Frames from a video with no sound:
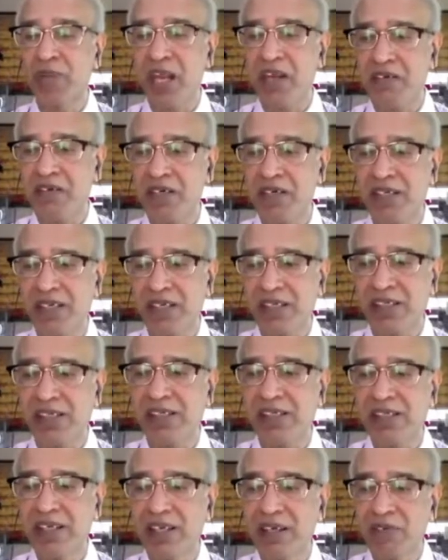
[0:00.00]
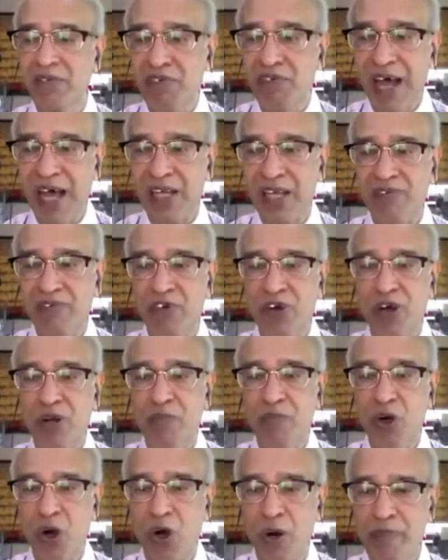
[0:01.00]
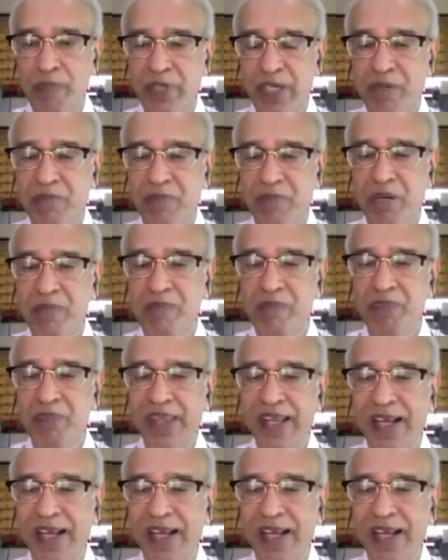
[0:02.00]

patient is far from optimum